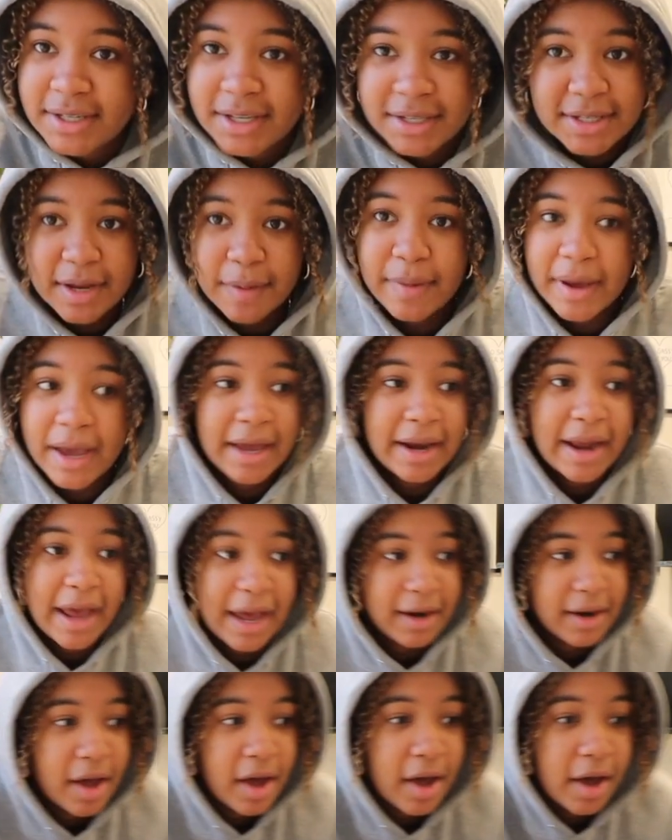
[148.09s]
to bed
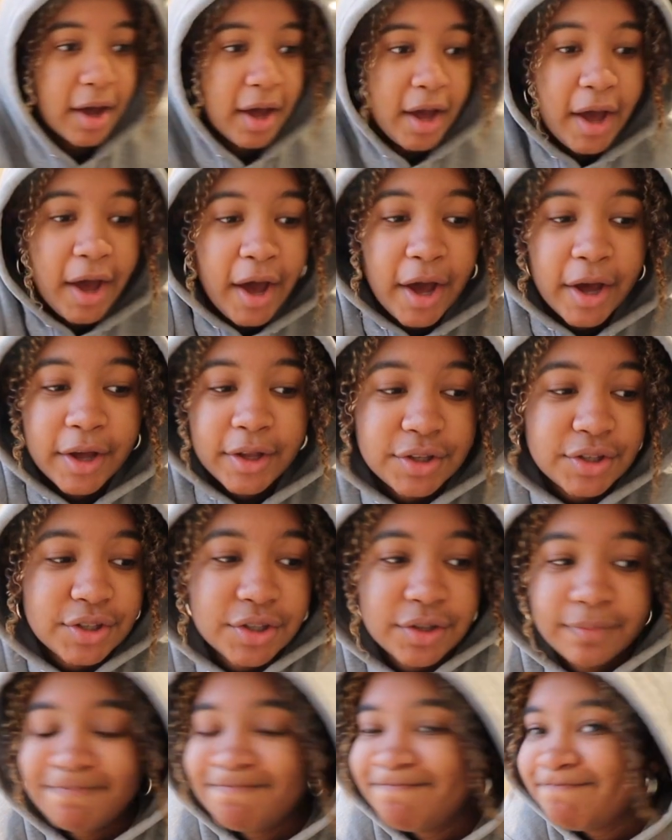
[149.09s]
at a uh,
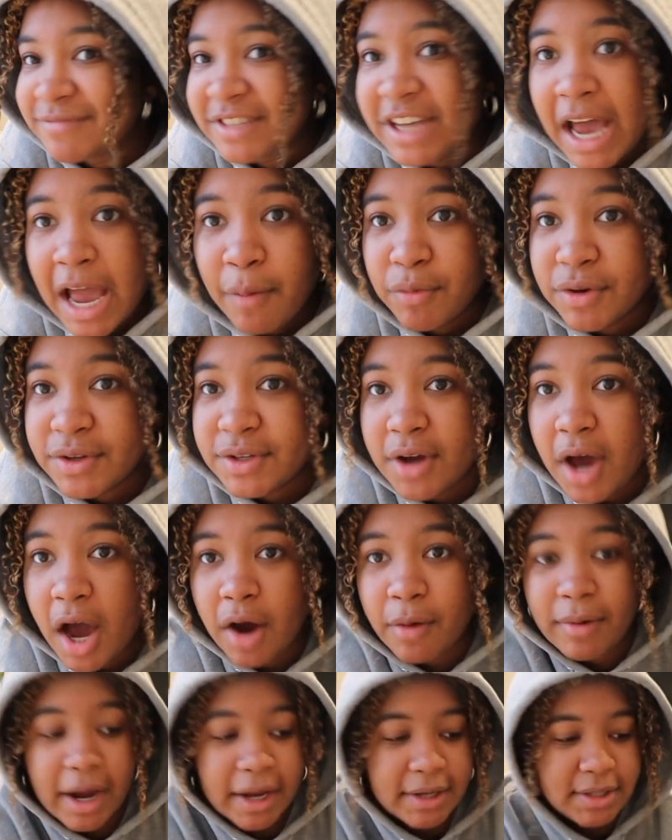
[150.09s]
time was
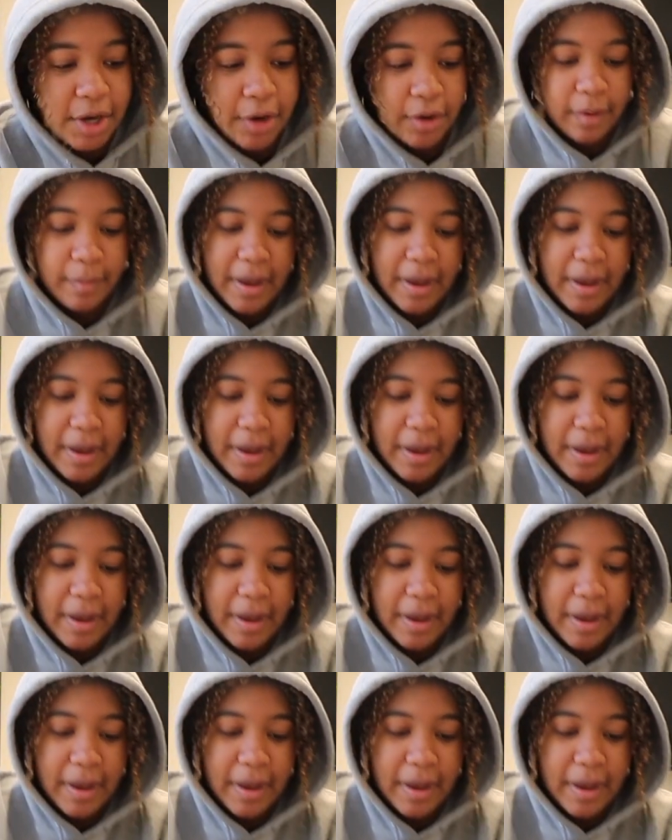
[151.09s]
not right to go to